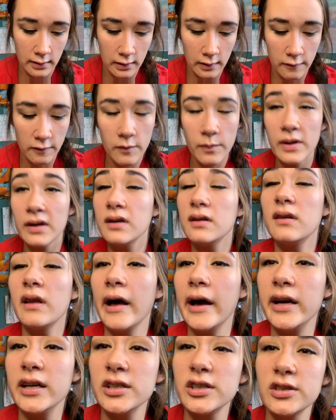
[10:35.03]
If you've been a
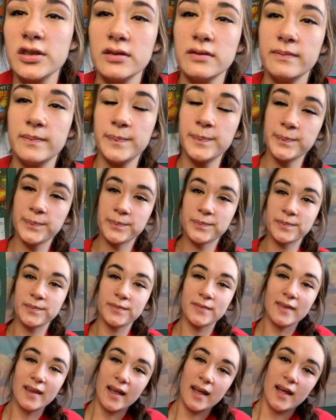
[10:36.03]
Lush
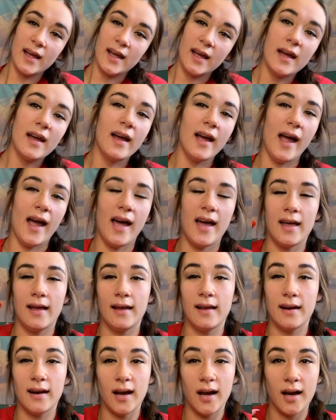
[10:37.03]

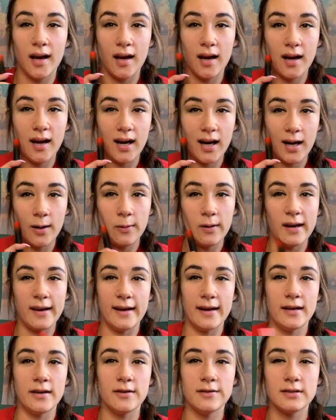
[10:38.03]
and I were to
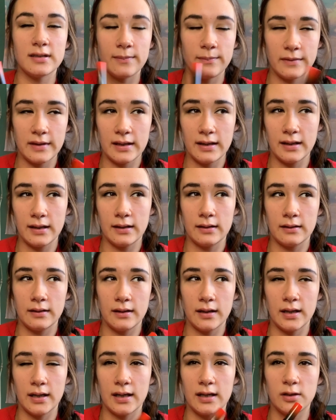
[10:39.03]
hand you something
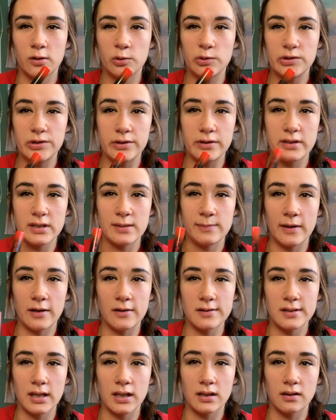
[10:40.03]
and I told you it
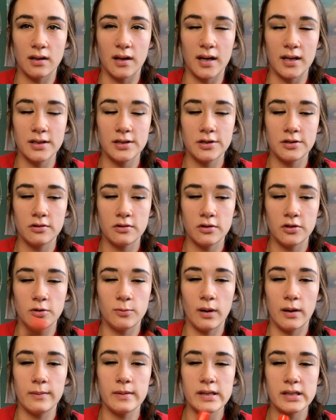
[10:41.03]
smells like Lush, you'd
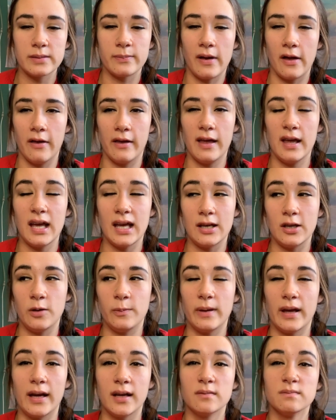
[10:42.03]
probably smell it and you'd
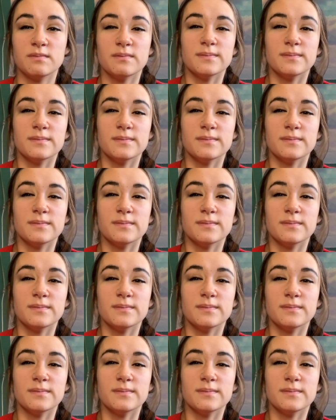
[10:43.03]
be like,